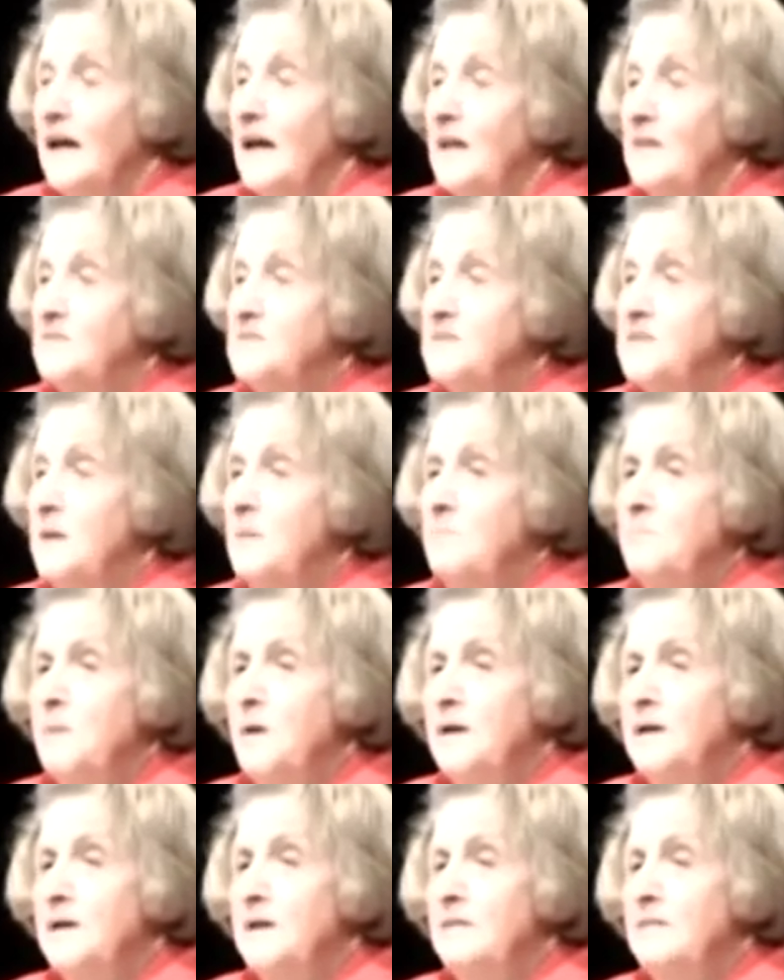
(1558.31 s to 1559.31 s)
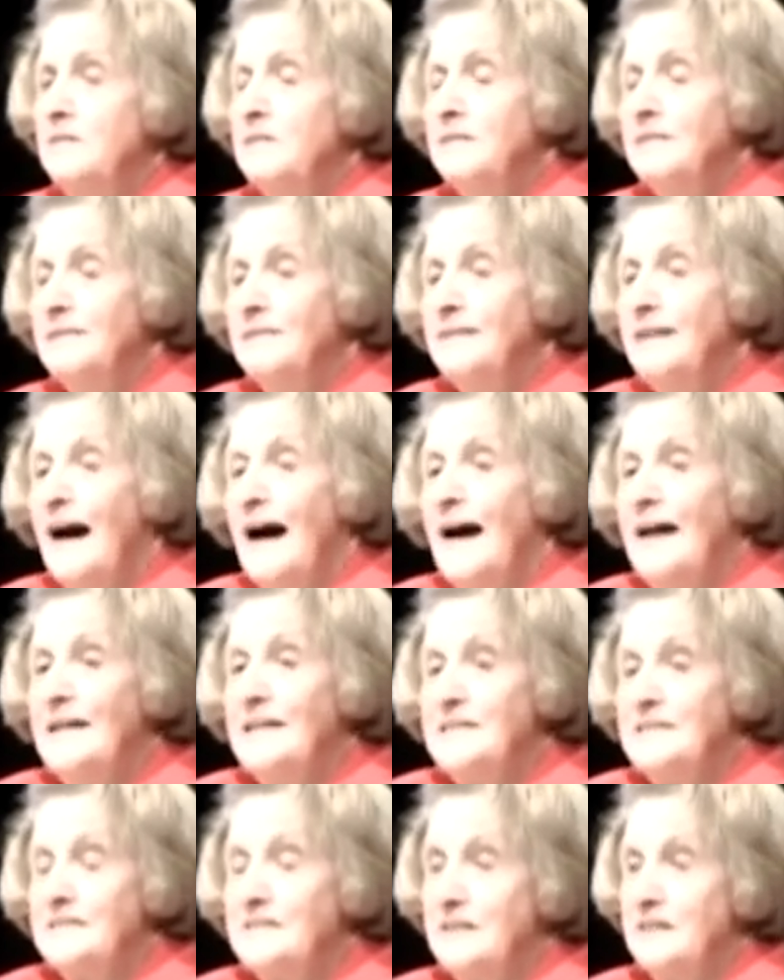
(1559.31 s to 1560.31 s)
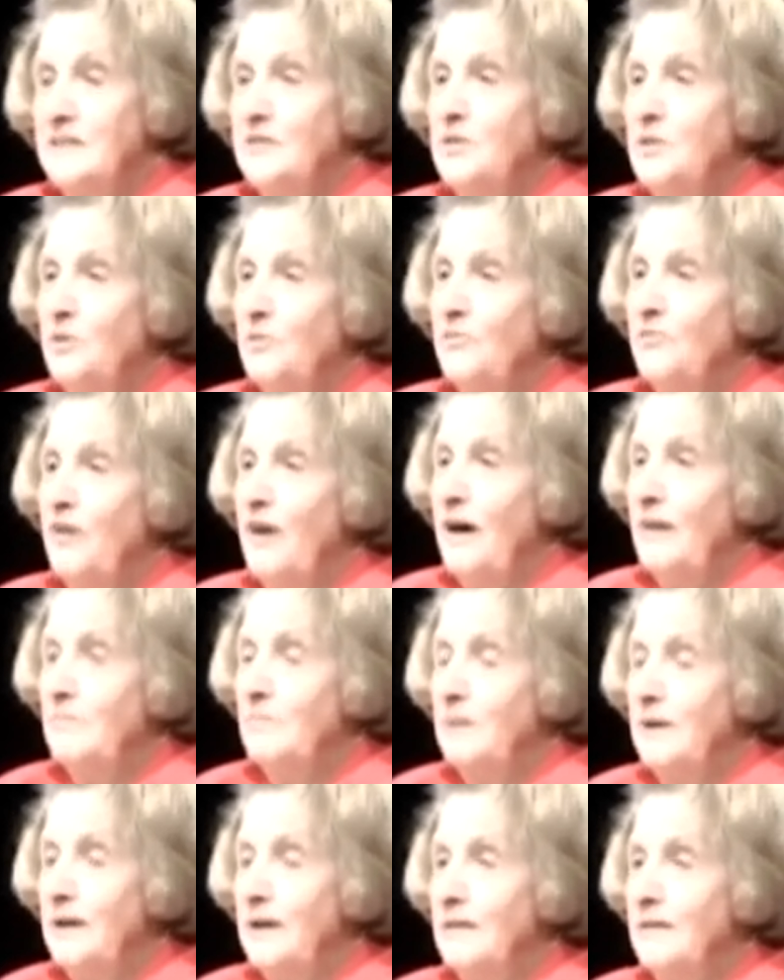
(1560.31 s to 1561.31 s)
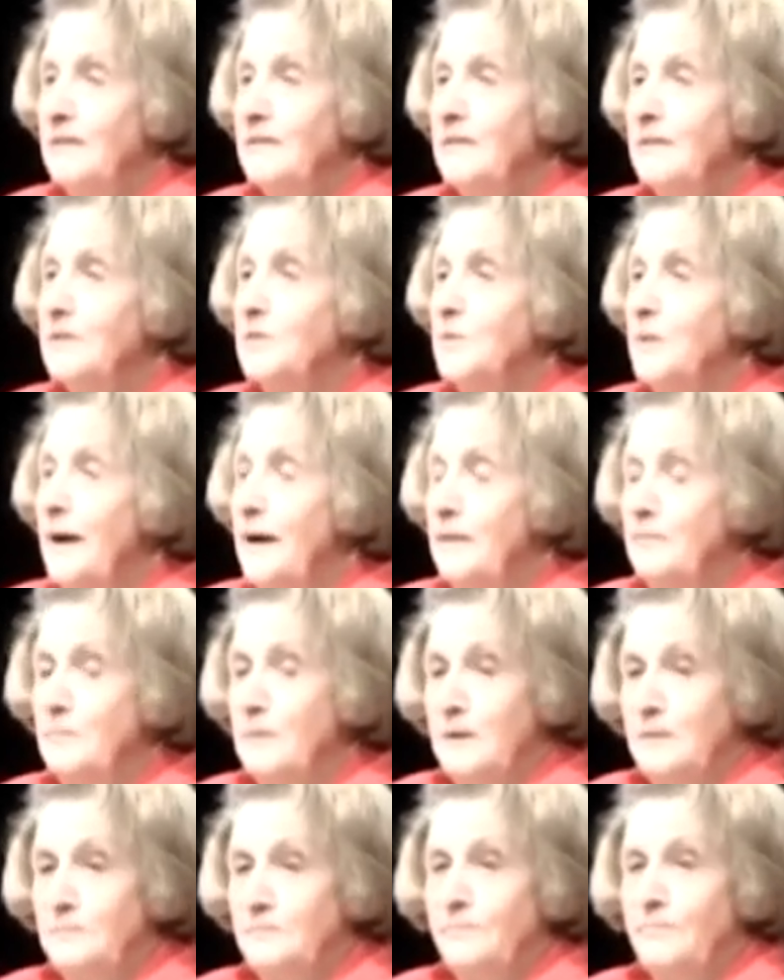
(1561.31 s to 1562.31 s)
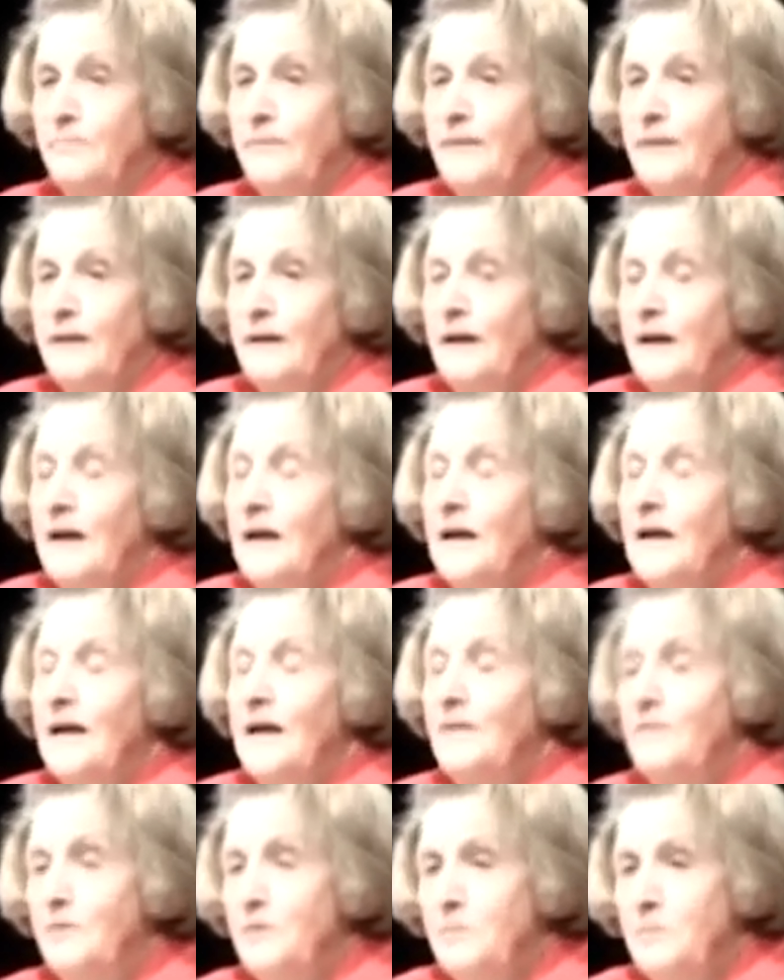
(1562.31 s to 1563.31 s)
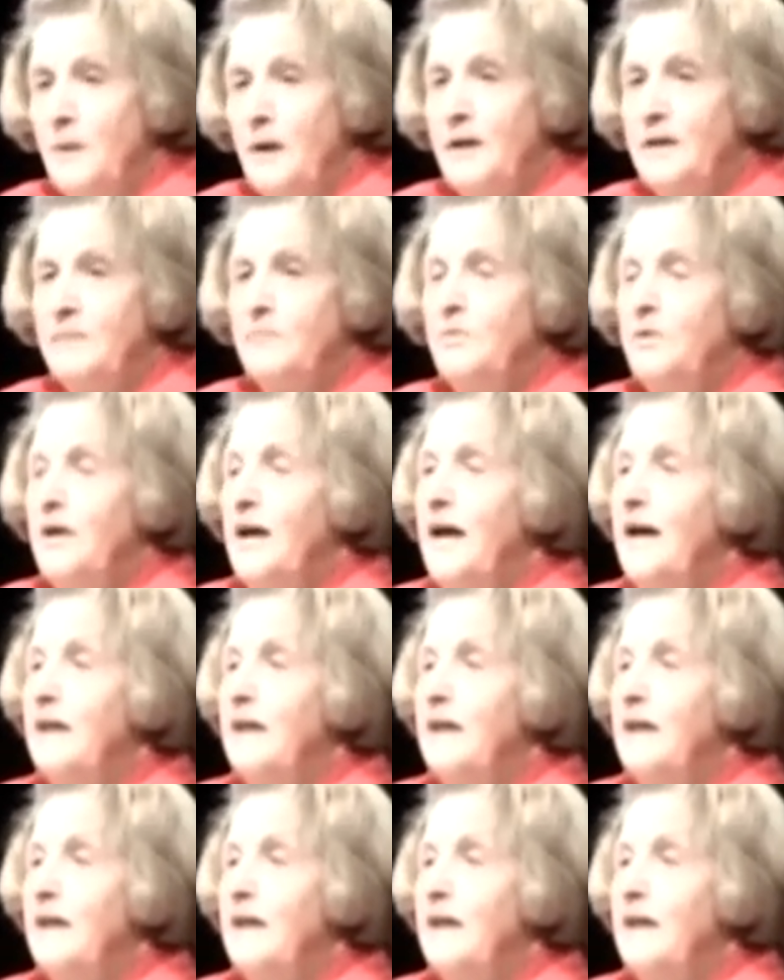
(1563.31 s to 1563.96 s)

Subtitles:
If somebody died in your family, grandma, everybody, we